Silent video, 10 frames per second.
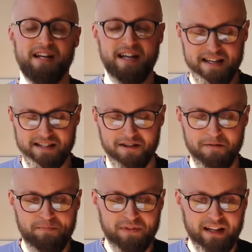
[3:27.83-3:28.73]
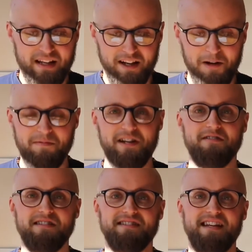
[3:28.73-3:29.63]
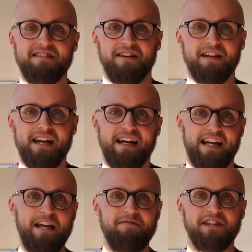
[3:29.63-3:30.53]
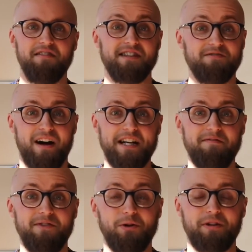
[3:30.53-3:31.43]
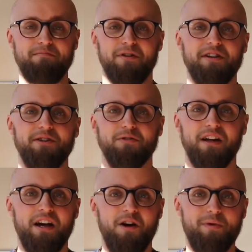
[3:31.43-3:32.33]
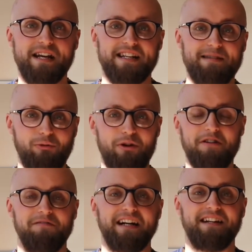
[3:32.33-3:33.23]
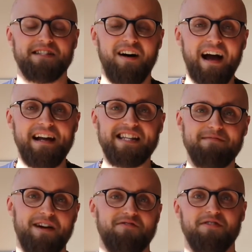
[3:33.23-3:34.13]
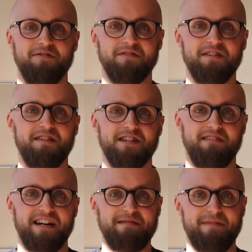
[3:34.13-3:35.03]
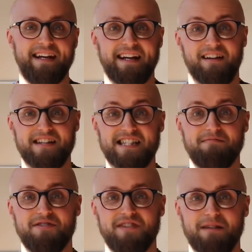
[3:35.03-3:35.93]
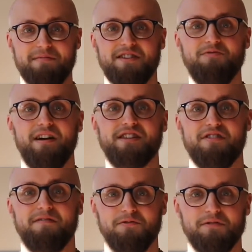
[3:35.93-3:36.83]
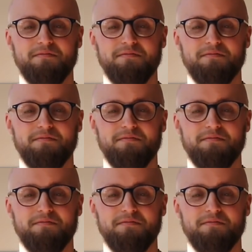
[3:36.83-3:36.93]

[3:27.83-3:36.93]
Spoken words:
So hopefully you can see that even though it's quite a difficult looking molecule, we can exploit the fact it's highly symmetrical to actually make analysed symmetry elements quite straightforward.